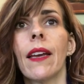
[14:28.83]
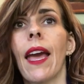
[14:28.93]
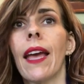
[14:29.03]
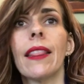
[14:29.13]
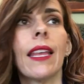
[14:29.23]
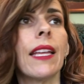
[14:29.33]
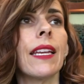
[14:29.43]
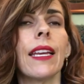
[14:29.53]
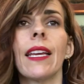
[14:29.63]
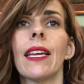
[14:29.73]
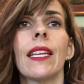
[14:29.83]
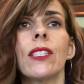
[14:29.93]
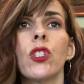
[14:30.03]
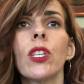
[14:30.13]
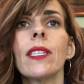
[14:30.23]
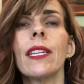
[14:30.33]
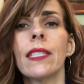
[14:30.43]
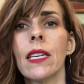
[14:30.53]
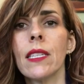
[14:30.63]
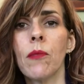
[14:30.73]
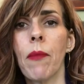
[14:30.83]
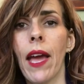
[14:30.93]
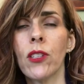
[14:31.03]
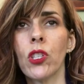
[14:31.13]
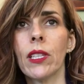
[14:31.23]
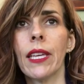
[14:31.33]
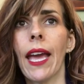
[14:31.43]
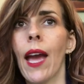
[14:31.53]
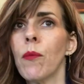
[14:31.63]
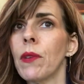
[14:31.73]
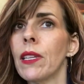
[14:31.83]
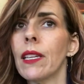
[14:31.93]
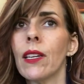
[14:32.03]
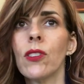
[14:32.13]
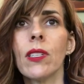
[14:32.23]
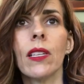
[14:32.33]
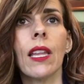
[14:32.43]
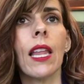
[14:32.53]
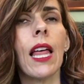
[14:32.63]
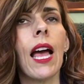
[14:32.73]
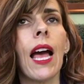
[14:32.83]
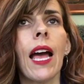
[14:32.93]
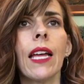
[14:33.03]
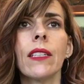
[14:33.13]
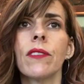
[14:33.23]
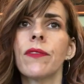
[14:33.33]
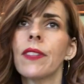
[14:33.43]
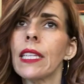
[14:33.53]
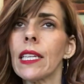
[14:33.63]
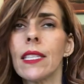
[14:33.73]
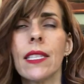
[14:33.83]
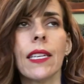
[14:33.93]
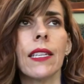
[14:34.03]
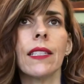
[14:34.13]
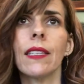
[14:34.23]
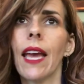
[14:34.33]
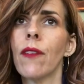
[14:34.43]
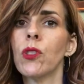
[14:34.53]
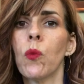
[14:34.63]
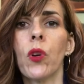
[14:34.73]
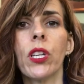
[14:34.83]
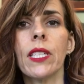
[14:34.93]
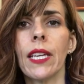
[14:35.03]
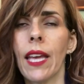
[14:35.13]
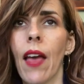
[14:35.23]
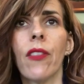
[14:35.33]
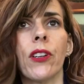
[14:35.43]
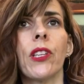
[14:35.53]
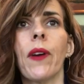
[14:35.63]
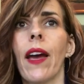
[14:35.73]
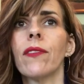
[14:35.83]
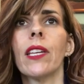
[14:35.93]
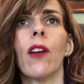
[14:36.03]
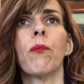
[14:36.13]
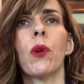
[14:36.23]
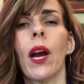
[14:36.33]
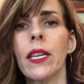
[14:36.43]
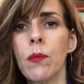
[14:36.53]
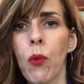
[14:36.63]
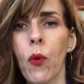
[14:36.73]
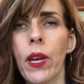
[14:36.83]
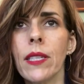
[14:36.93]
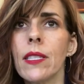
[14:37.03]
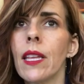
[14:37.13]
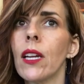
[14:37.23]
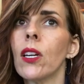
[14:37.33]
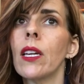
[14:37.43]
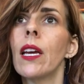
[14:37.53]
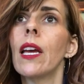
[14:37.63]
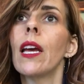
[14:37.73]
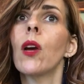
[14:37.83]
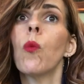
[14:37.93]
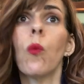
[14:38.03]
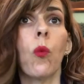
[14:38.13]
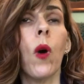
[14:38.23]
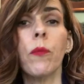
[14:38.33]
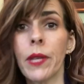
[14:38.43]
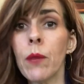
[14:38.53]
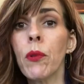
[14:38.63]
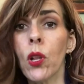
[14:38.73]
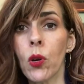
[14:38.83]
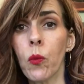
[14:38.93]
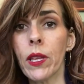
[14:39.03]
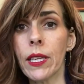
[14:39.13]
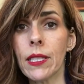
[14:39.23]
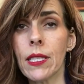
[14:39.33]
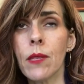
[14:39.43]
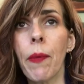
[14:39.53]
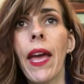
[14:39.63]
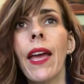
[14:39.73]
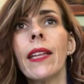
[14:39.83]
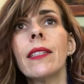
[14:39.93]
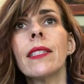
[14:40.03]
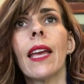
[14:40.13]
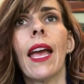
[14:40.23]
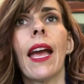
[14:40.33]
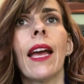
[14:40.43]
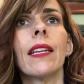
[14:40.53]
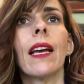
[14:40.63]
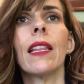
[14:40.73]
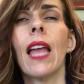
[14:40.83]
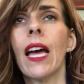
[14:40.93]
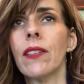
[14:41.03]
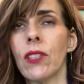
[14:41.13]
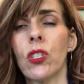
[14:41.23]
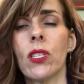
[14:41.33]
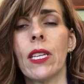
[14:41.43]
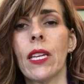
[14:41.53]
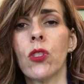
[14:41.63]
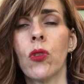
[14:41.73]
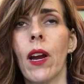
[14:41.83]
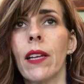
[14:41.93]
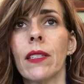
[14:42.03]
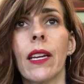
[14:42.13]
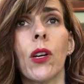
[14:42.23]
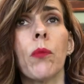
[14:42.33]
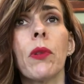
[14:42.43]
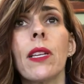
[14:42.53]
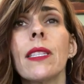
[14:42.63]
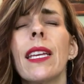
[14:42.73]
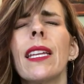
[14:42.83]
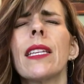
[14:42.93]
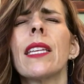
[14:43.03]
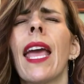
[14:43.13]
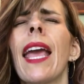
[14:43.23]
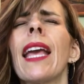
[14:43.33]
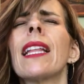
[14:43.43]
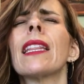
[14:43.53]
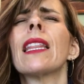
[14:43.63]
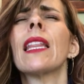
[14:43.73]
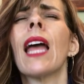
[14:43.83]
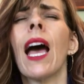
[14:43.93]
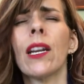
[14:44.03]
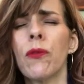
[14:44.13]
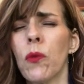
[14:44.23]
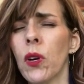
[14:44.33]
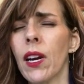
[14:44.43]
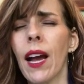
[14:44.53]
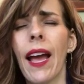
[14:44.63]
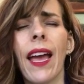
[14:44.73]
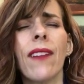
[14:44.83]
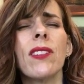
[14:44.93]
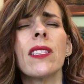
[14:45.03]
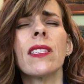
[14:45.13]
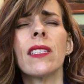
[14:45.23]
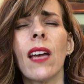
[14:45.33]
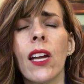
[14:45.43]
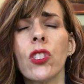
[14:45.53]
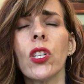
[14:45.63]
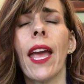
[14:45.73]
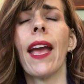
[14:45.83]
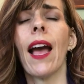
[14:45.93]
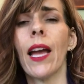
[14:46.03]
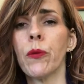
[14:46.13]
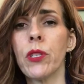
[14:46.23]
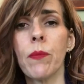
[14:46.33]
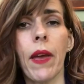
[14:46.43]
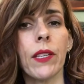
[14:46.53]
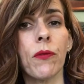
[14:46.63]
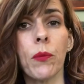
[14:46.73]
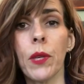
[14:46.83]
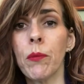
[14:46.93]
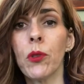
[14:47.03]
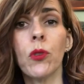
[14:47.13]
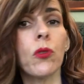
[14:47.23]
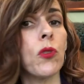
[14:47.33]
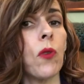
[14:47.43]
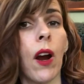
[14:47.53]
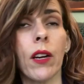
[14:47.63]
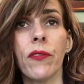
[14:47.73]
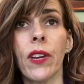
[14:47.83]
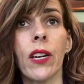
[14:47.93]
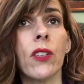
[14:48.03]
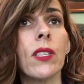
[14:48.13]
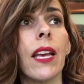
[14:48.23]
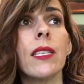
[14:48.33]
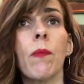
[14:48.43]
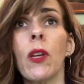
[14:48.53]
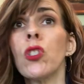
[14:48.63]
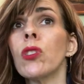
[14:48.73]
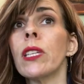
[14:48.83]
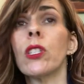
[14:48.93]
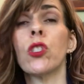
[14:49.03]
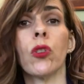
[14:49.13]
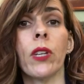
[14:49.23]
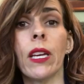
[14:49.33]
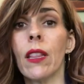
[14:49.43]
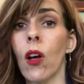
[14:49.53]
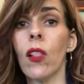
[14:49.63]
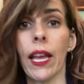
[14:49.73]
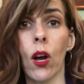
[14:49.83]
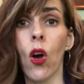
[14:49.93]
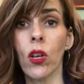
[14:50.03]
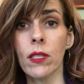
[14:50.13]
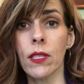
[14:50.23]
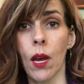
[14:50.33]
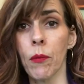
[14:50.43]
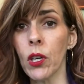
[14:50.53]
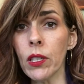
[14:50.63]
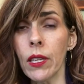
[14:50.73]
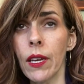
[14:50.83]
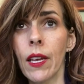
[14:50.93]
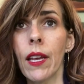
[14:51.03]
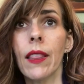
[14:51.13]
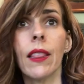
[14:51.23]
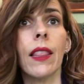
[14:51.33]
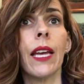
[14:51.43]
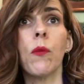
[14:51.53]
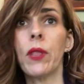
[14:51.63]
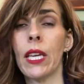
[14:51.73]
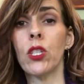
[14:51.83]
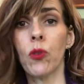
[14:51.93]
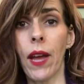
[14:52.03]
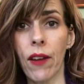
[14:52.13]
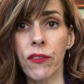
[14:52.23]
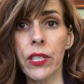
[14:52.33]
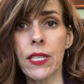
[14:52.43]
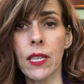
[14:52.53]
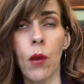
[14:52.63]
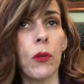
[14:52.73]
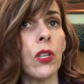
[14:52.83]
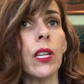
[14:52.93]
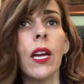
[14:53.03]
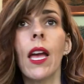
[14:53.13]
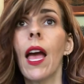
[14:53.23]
And then it just, it doesn't magically happen. There's a lot of things that have to work together. You have to have price points that are what people are willing to spend, and a lot of it just takes trial and error. Plus, it is a lot of work. I have such a high respect for people who do art fairs, especially during like all summer, like what they do every summer.